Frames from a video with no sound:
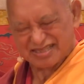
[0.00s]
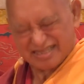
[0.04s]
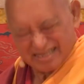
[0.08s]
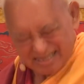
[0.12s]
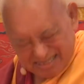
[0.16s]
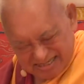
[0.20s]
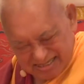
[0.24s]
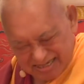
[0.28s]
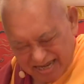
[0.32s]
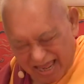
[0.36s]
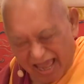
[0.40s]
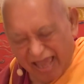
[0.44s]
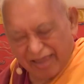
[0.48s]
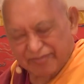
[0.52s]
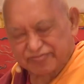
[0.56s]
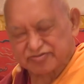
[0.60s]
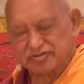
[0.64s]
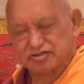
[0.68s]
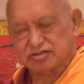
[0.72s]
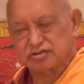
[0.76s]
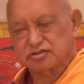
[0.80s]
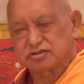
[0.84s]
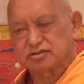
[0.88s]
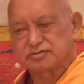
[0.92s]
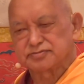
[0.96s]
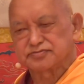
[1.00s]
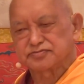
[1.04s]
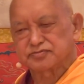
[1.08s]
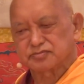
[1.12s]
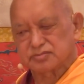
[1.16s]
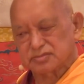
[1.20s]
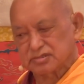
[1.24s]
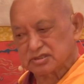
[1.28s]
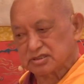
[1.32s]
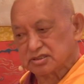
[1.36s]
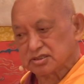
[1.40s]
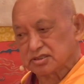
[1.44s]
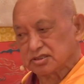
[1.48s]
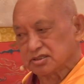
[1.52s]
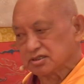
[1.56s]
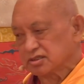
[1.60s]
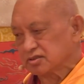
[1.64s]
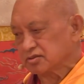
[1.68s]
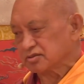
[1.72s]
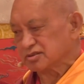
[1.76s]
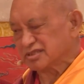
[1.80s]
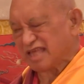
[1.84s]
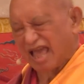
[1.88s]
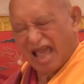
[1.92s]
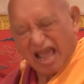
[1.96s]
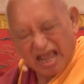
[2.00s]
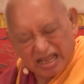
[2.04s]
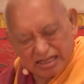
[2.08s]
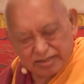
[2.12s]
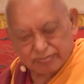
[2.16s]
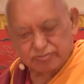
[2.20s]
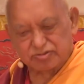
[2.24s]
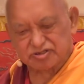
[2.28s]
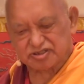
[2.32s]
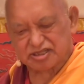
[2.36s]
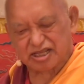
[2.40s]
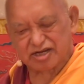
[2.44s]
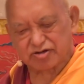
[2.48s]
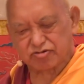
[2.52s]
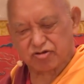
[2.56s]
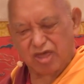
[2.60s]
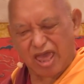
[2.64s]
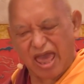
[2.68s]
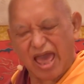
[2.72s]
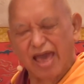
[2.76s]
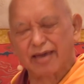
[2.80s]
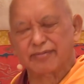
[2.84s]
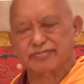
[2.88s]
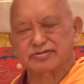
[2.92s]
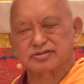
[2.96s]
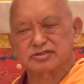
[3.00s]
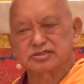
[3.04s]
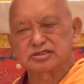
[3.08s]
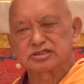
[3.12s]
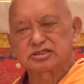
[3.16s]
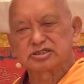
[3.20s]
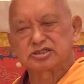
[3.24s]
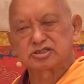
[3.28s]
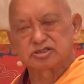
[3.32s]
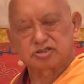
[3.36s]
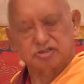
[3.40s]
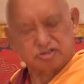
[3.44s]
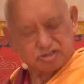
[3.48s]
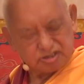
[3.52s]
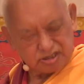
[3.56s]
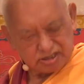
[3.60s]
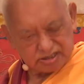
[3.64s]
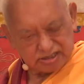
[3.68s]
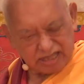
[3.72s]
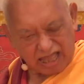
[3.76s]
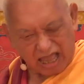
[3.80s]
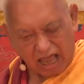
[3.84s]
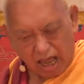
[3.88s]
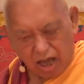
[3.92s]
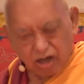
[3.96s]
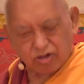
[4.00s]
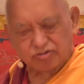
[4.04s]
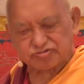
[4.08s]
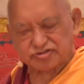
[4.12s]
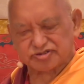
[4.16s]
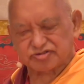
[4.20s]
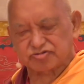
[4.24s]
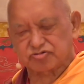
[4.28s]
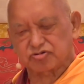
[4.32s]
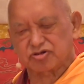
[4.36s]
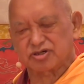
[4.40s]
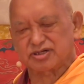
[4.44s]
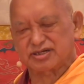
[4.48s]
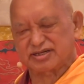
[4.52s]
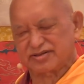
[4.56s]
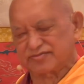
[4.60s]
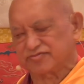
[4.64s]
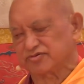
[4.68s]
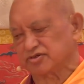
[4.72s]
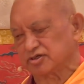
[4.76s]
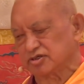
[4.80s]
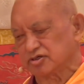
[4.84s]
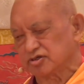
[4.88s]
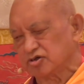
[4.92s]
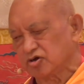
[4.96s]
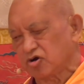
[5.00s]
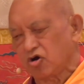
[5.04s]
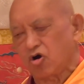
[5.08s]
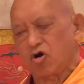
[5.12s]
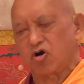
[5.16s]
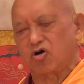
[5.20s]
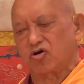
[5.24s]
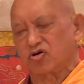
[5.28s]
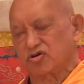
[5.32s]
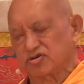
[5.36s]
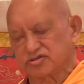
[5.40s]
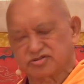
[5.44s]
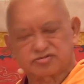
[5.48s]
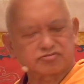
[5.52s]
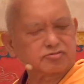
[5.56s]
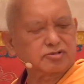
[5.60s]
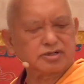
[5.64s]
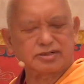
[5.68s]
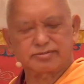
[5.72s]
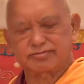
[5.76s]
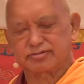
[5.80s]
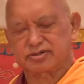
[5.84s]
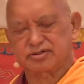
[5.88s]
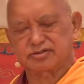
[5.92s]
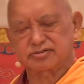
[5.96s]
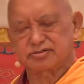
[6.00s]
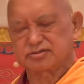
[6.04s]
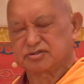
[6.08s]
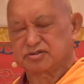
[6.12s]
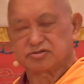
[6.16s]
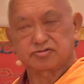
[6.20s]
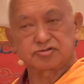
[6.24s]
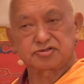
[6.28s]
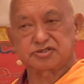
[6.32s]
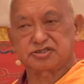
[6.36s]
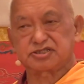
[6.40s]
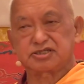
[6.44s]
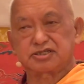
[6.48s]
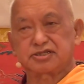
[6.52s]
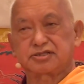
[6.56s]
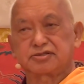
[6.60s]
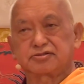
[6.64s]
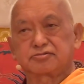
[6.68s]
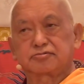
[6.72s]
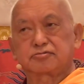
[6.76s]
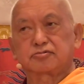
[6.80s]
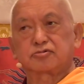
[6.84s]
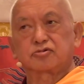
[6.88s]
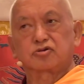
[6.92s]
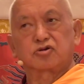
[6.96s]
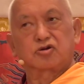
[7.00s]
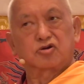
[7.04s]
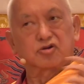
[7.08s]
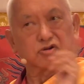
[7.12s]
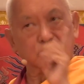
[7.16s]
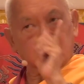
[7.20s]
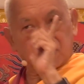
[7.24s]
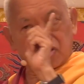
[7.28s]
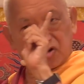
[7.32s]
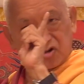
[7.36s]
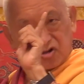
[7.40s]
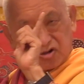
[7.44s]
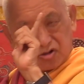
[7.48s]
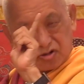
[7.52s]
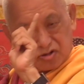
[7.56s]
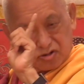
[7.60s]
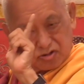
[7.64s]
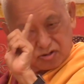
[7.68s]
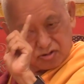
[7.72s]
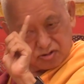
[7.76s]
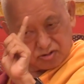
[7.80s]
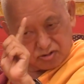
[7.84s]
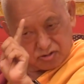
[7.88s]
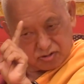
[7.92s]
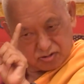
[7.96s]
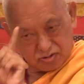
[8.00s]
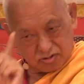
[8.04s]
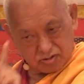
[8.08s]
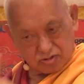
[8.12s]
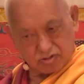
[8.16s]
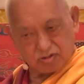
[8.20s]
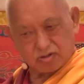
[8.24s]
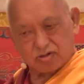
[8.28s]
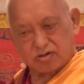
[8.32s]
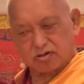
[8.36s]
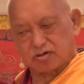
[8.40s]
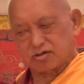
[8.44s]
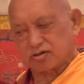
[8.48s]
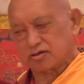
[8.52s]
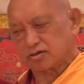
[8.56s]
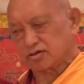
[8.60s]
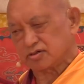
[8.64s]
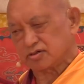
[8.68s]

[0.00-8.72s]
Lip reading: this life, the animal that we have, the house we are living, horse, whatever. You see? Oh,